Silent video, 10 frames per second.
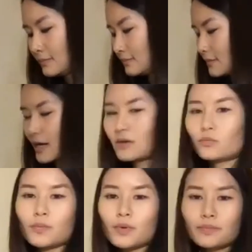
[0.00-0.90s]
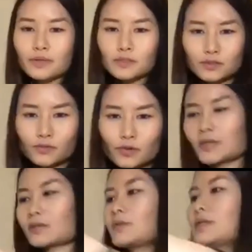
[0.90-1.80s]
Um, remember to script
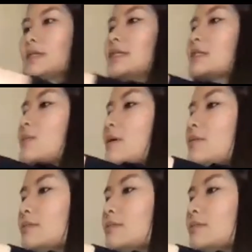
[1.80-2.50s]
down your lead as well.